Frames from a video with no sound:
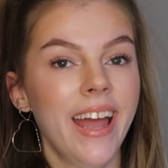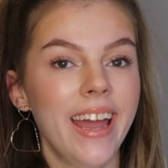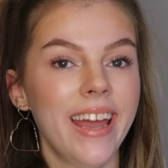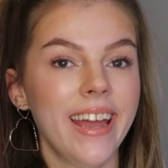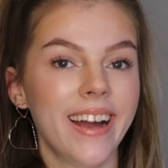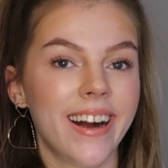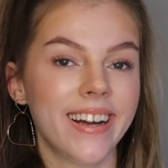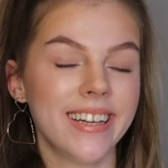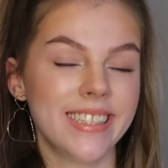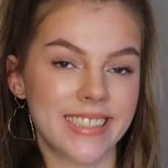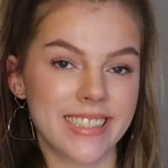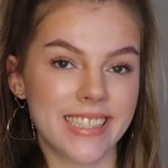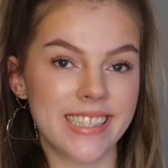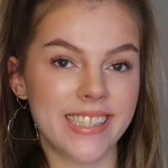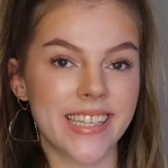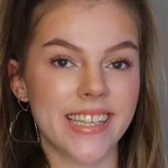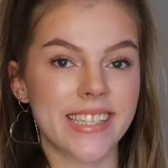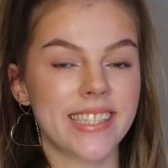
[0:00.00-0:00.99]
Hey guys,
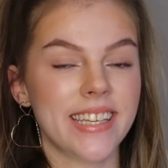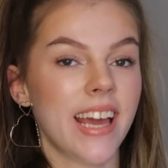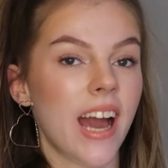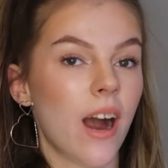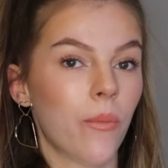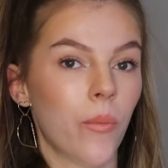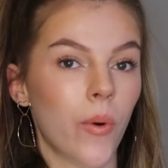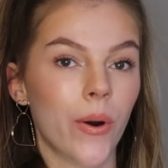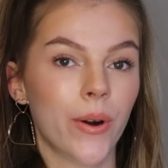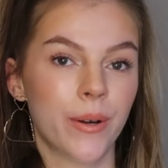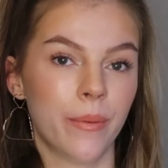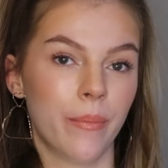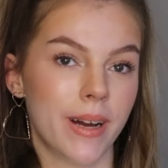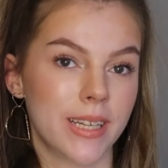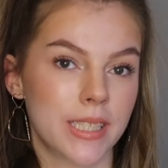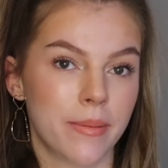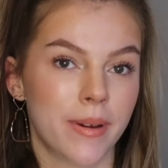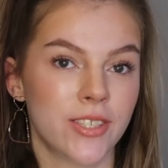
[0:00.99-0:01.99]
it's Izzy and welcome
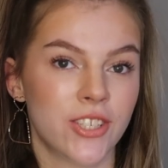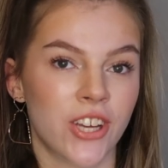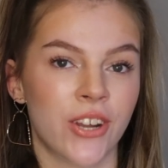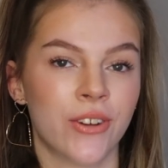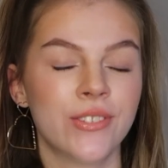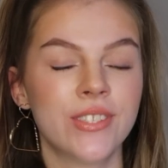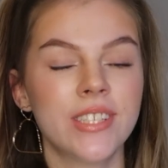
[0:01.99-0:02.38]
back to my channel.